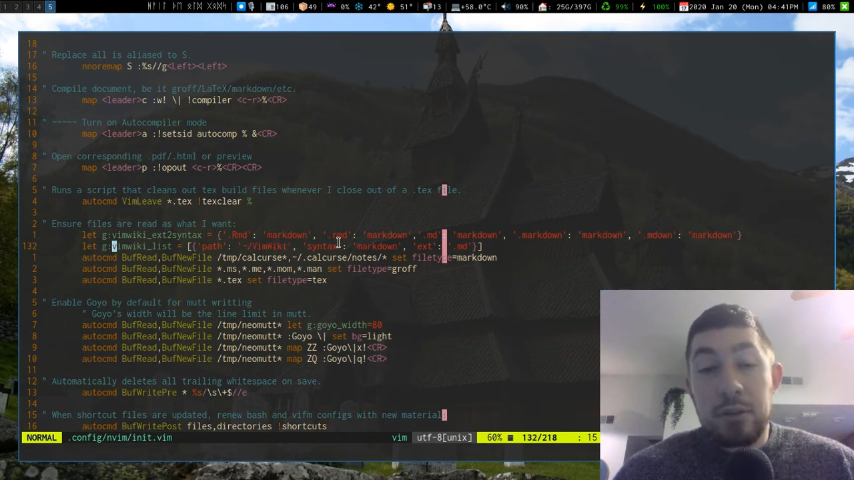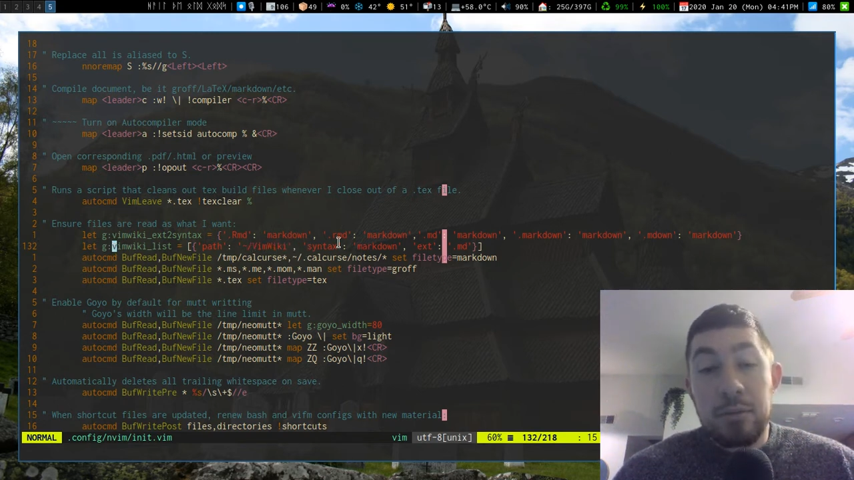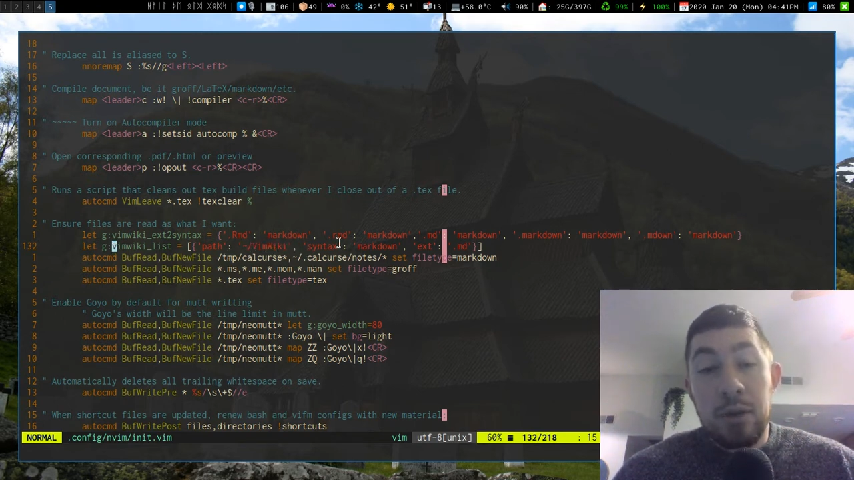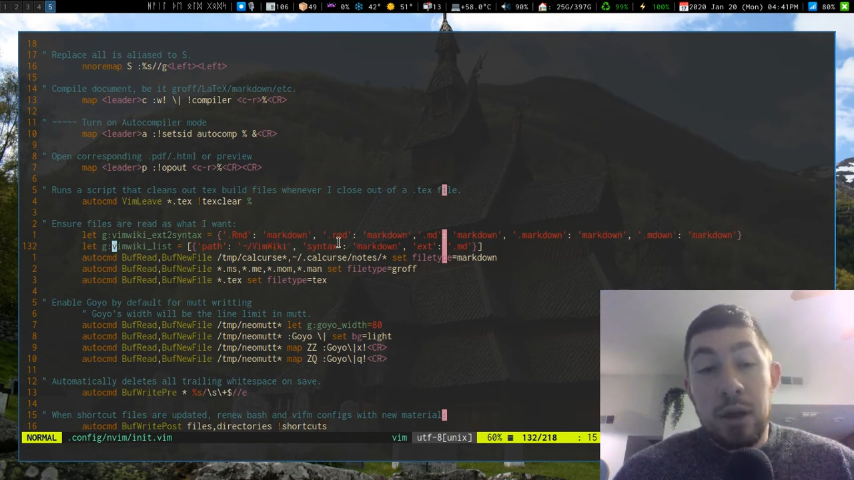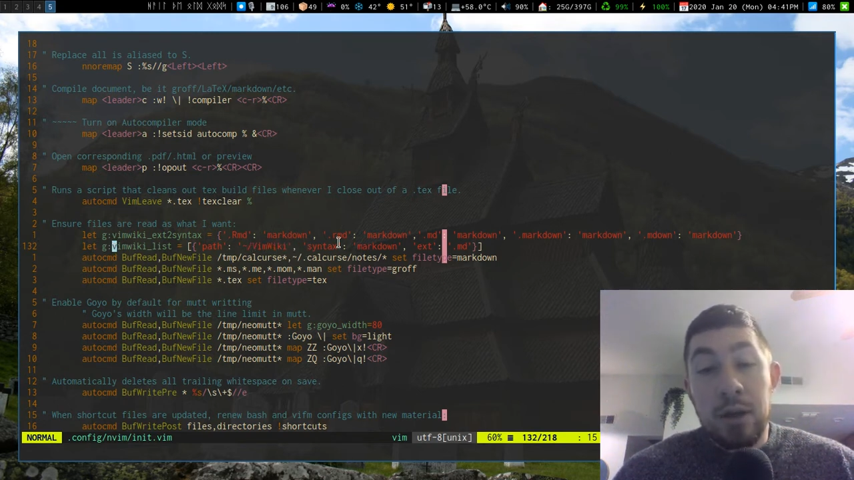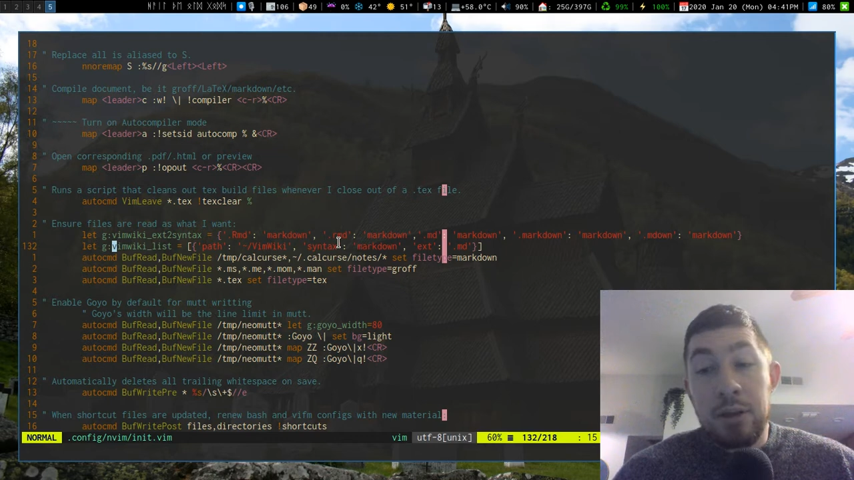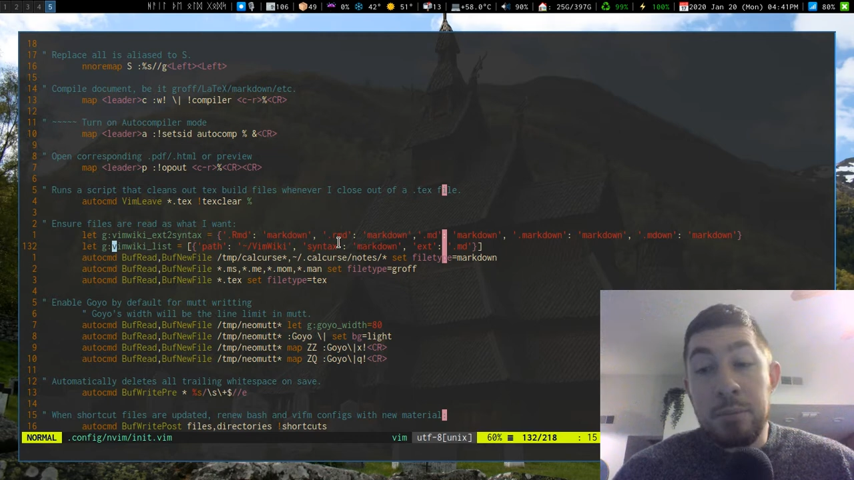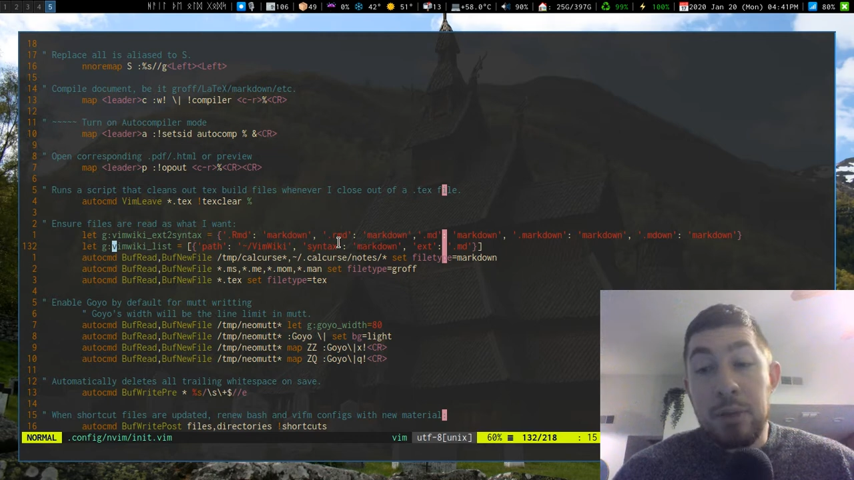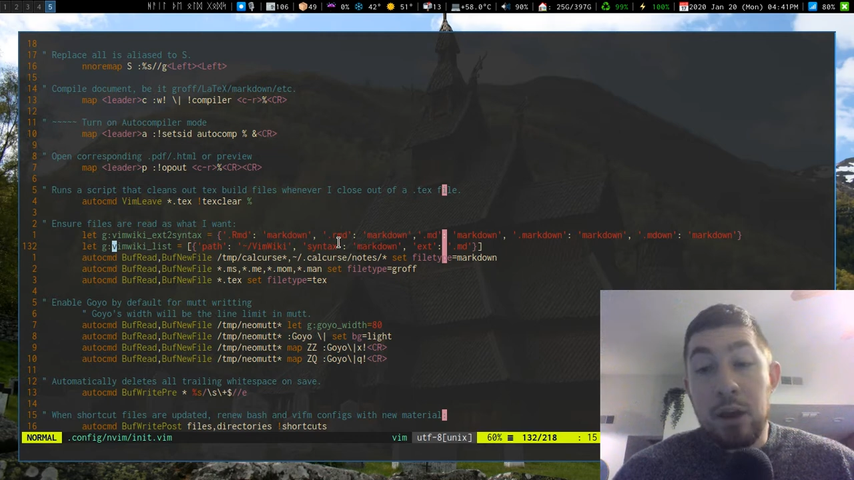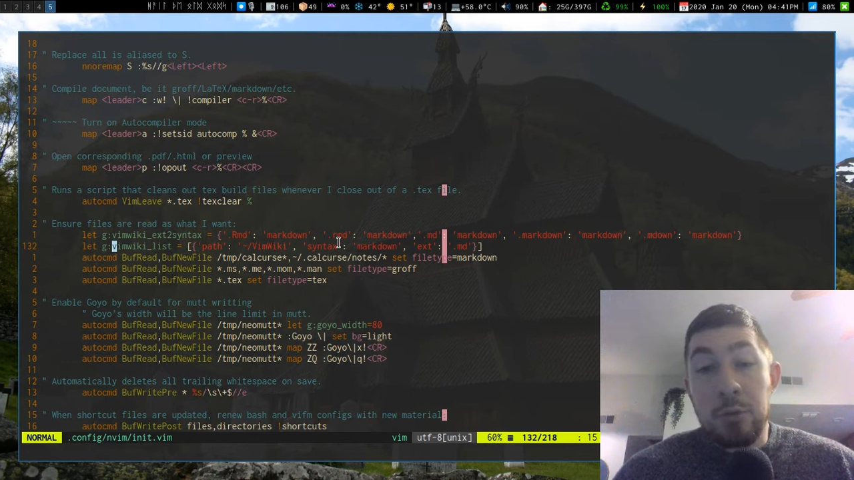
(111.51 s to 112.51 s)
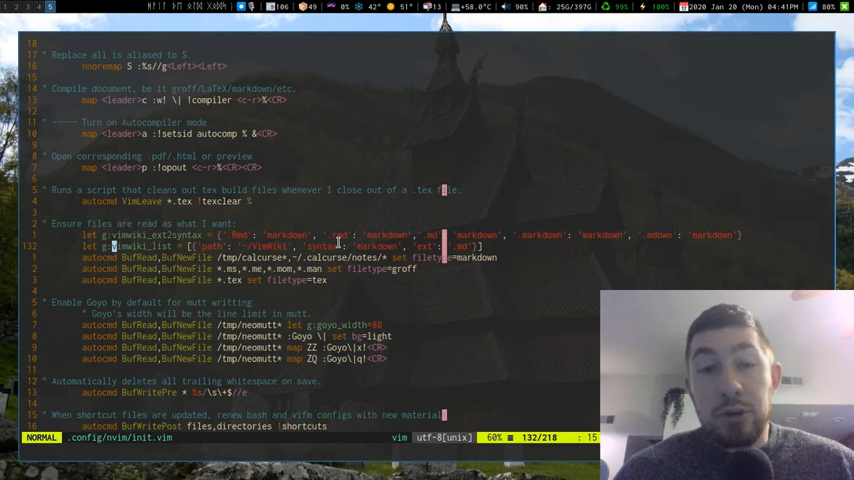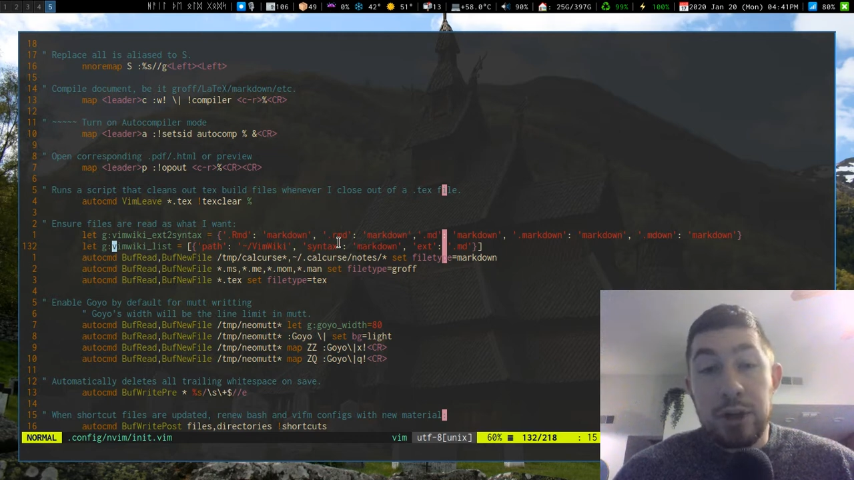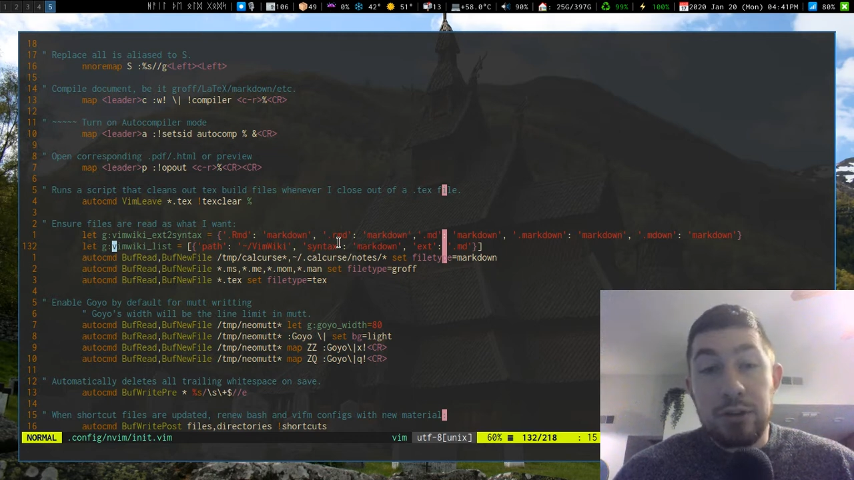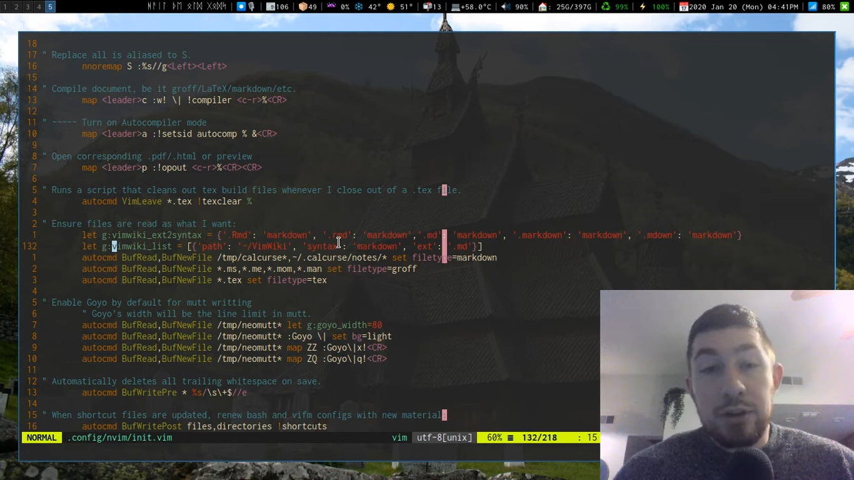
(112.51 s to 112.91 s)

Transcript: uh, in my home directory.